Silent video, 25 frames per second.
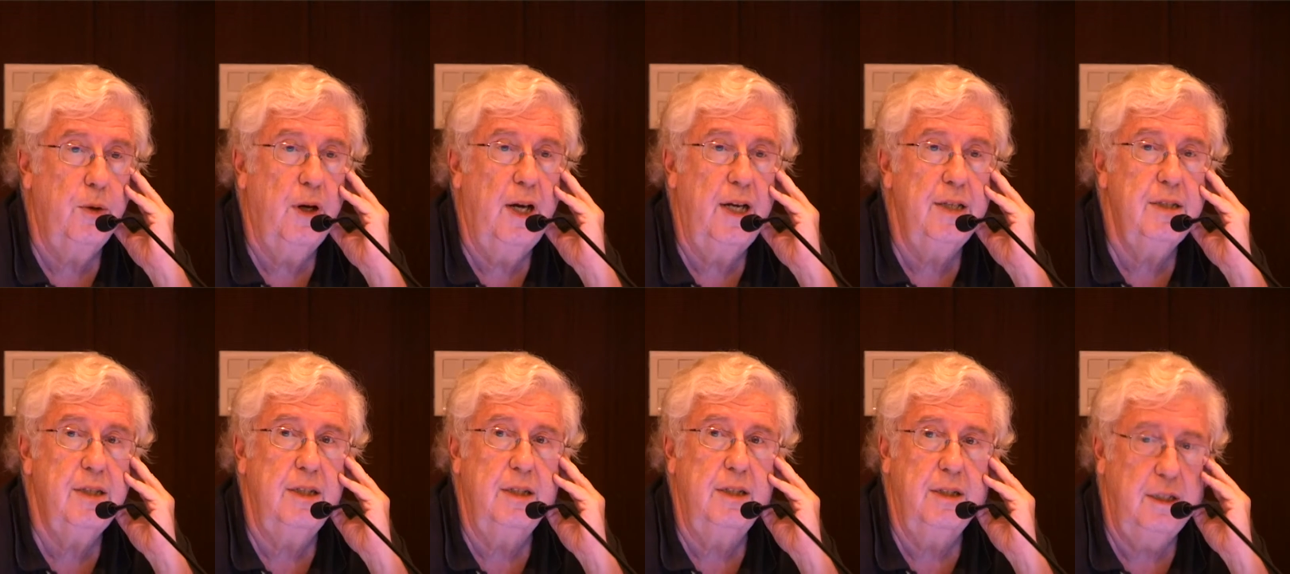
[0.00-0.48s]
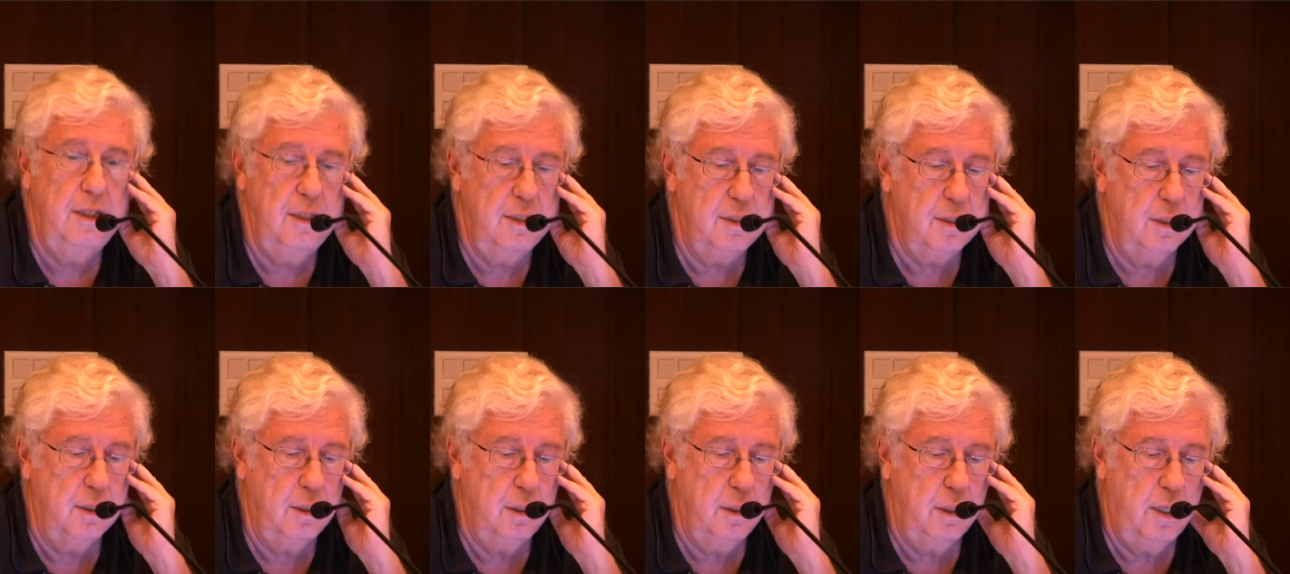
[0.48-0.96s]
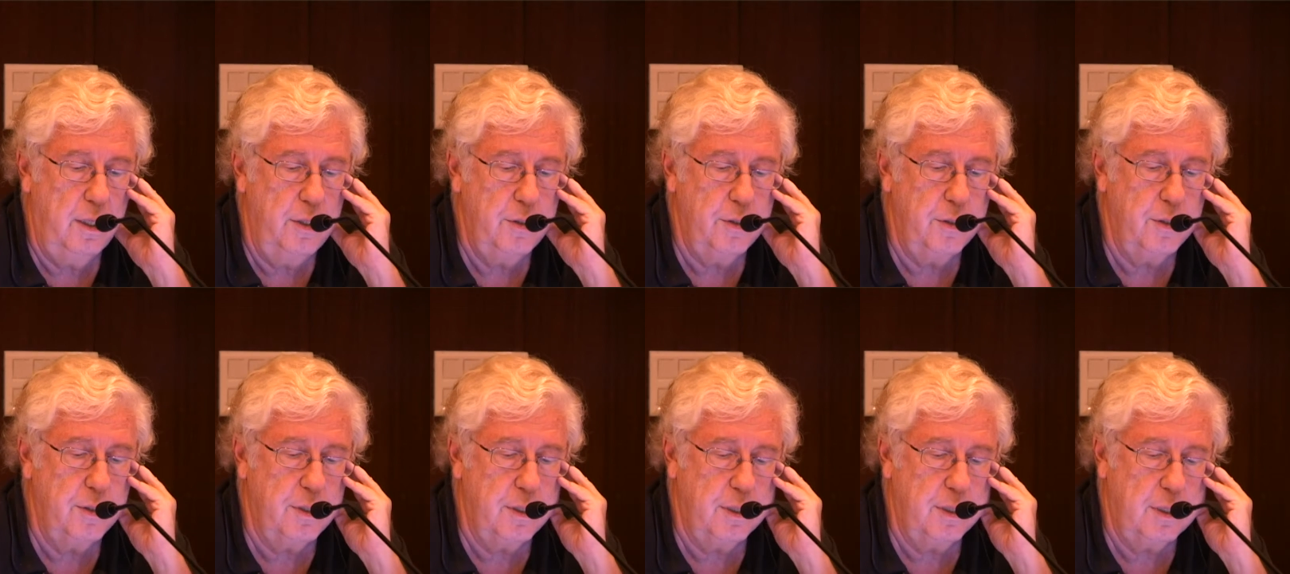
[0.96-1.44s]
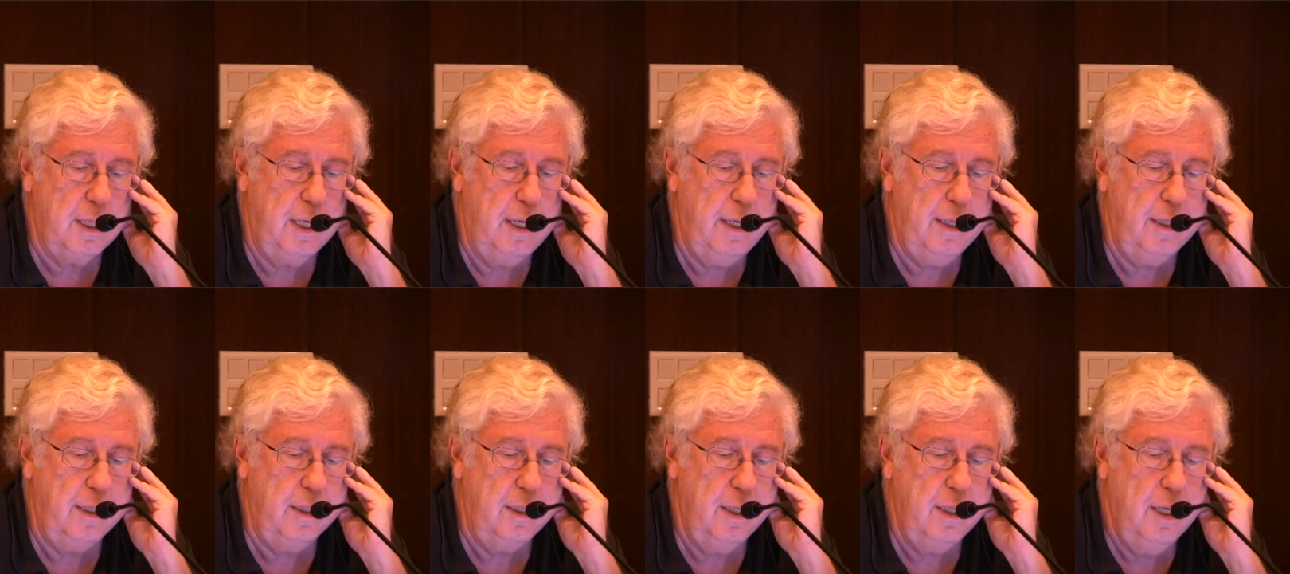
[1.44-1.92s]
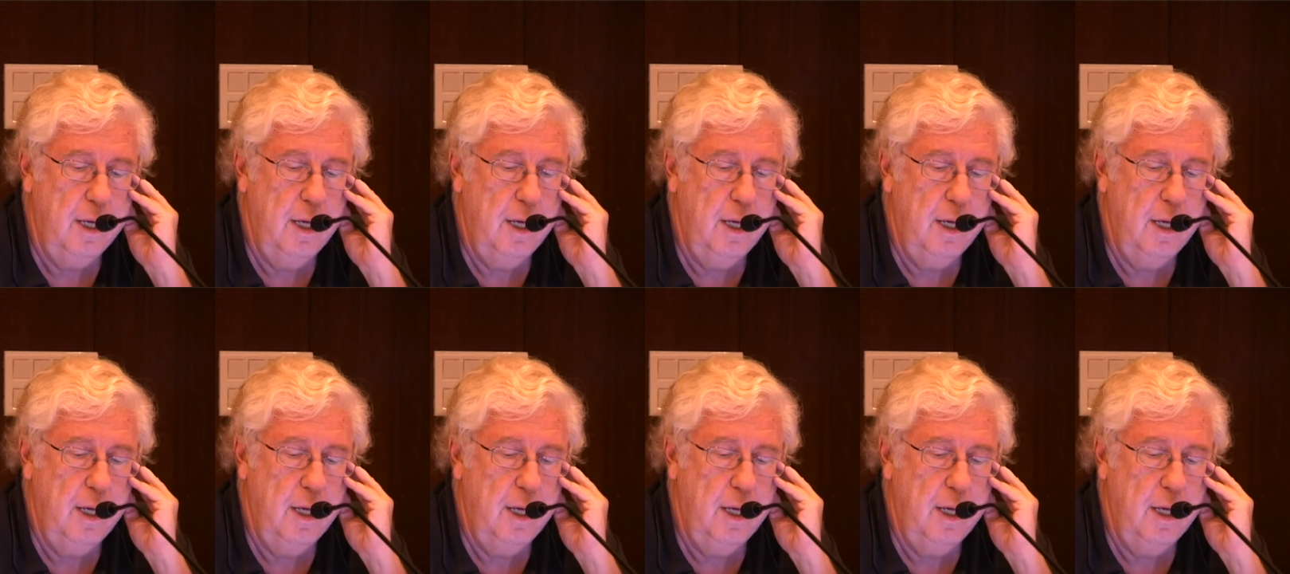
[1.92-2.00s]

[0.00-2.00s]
ICTs in the larger society,